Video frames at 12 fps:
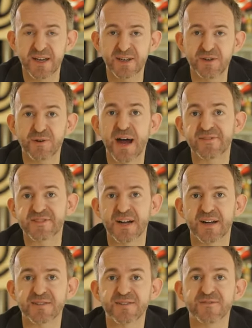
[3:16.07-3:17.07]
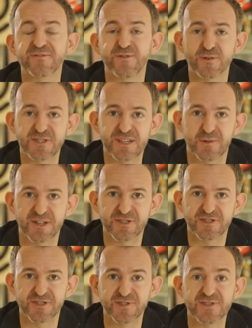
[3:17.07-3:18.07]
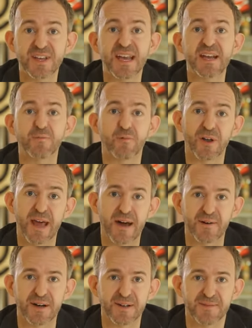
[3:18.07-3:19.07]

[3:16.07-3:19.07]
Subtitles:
you'll have to answer 40 questions in 1 hour.